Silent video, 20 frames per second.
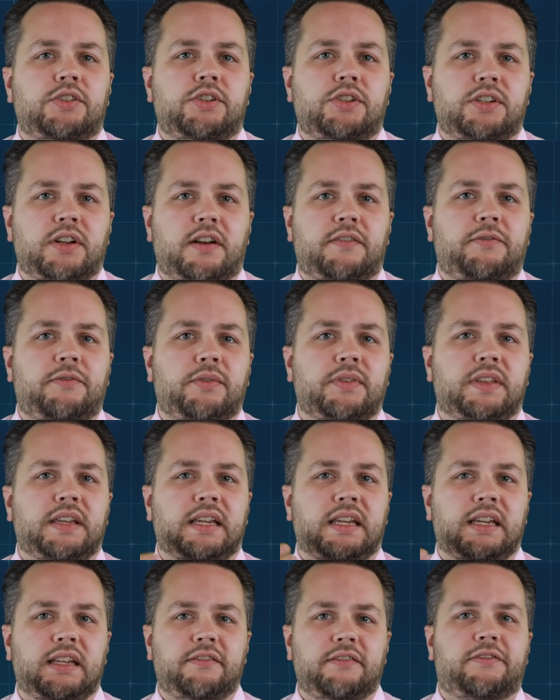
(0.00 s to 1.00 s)
shuffle
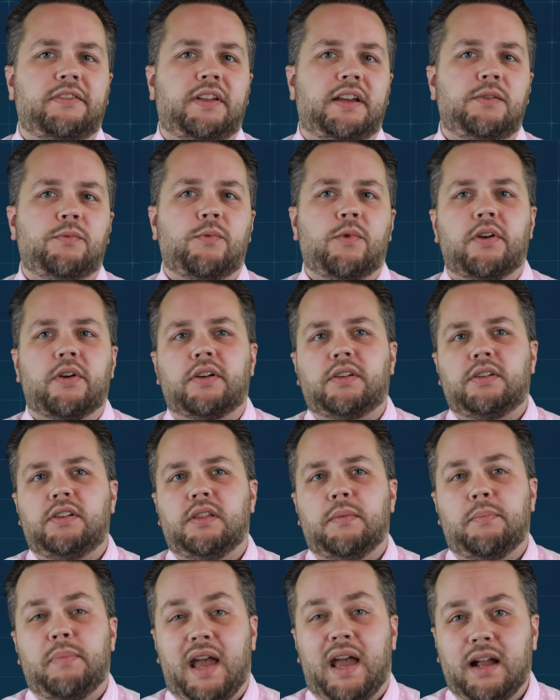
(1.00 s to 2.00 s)
the in-flight work to
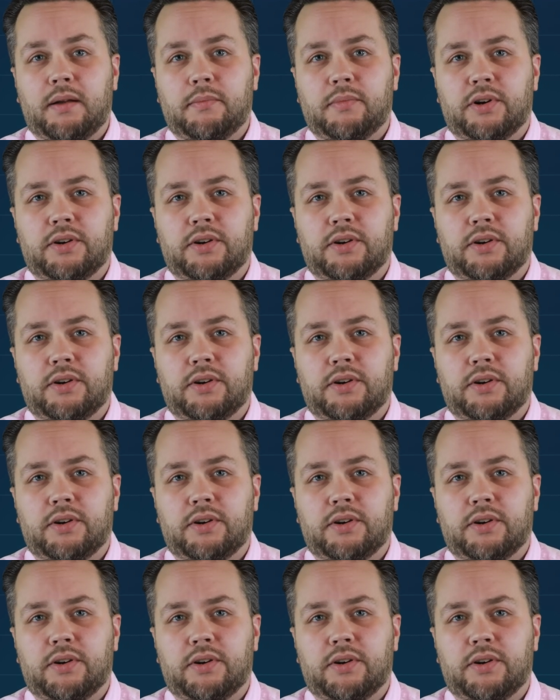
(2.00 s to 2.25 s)
the back